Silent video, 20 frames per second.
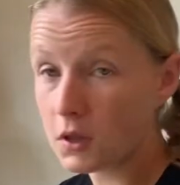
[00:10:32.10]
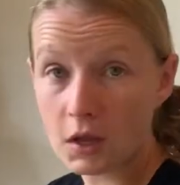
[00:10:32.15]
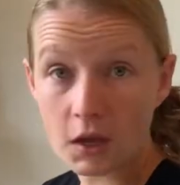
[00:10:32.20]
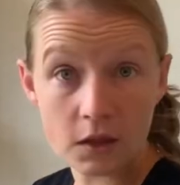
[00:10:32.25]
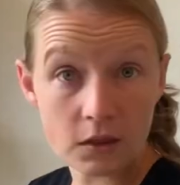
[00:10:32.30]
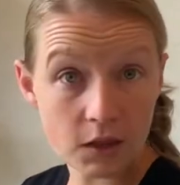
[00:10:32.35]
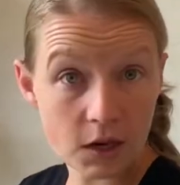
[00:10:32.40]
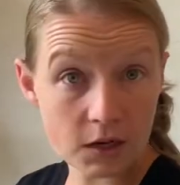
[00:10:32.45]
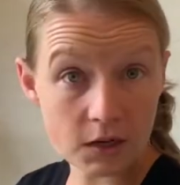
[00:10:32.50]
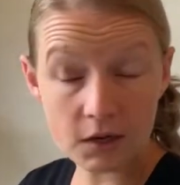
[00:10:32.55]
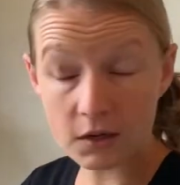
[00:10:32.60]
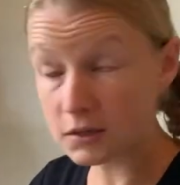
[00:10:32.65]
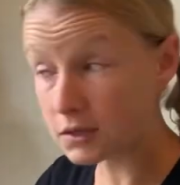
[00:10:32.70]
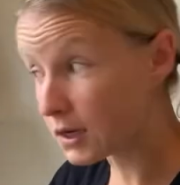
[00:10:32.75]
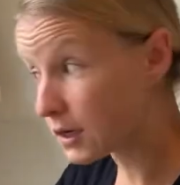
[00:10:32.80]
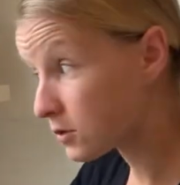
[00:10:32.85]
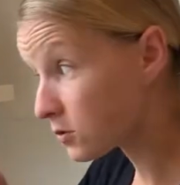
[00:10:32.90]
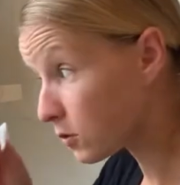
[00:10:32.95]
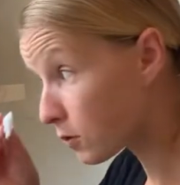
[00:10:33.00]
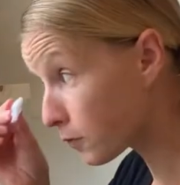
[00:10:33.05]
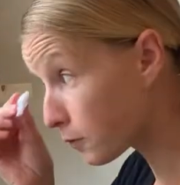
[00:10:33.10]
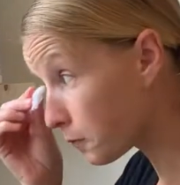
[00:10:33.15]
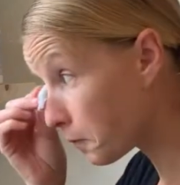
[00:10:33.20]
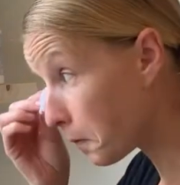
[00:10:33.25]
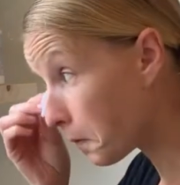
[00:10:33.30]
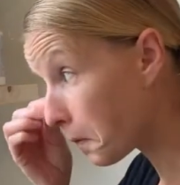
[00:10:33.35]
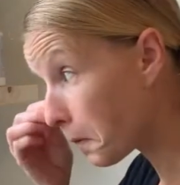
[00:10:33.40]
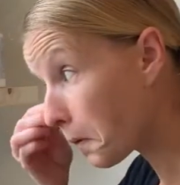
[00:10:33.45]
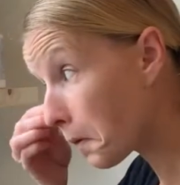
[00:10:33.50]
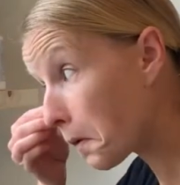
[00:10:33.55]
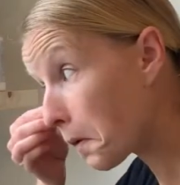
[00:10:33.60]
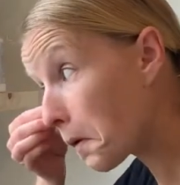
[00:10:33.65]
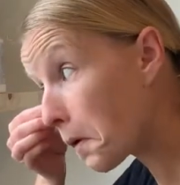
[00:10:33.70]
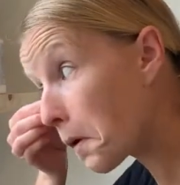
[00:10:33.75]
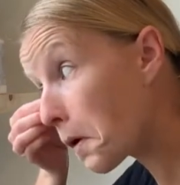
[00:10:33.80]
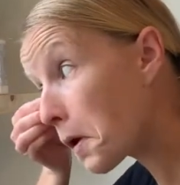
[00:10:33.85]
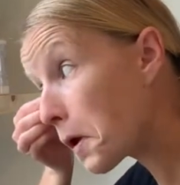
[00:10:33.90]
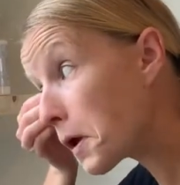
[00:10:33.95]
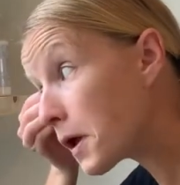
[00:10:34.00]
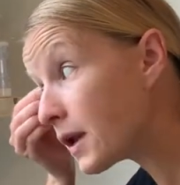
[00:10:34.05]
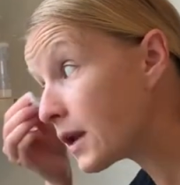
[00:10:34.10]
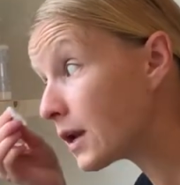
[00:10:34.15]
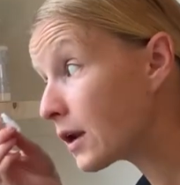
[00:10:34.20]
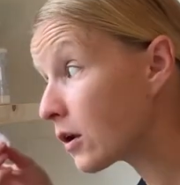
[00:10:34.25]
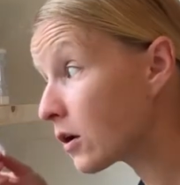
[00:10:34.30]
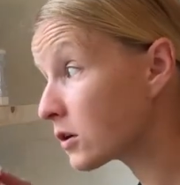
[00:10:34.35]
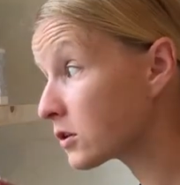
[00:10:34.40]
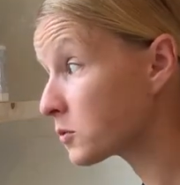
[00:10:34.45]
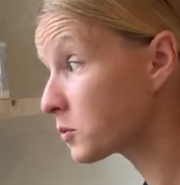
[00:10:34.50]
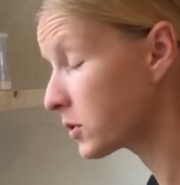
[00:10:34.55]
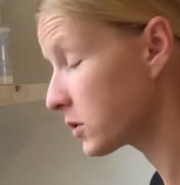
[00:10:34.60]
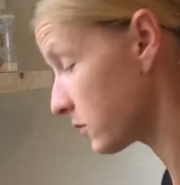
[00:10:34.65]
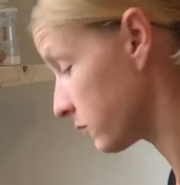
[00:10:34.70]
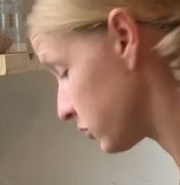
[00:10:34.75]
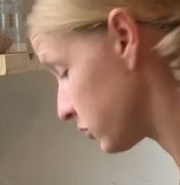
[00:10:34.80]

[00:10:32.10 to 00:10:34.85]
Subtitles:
and that takes off any last bit of